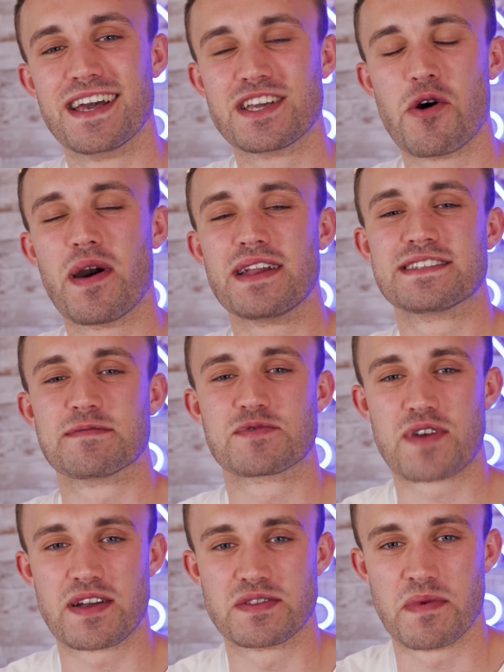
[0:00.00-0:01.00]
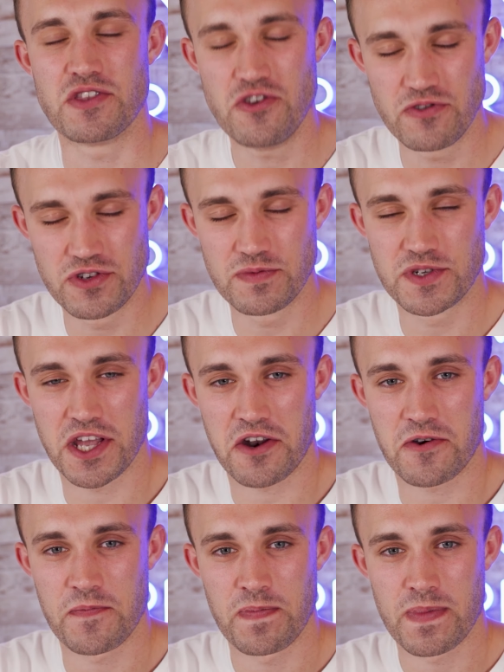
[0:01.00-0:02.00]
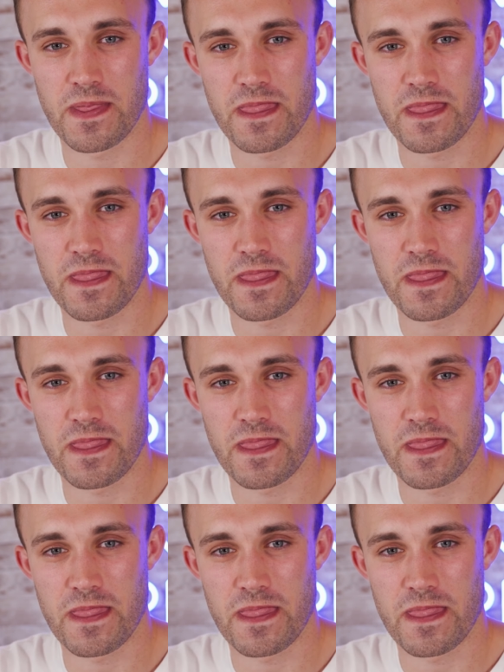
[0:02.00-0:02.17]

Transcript: go ahead and subscribe to my YouTube channel.